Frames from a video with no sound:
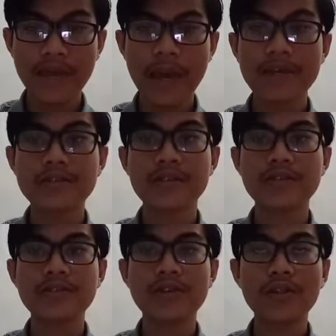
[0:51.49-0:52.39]
as
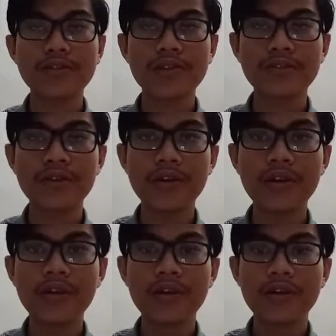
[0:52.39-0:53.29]
a
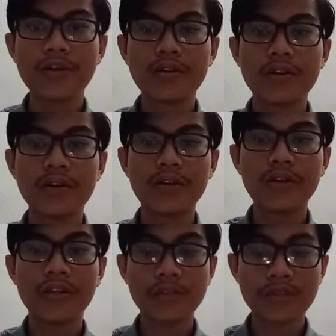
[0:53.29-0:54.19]
solicitor
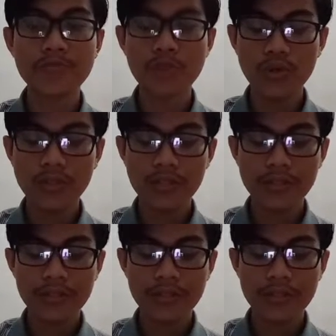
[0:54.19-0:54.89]
in this book.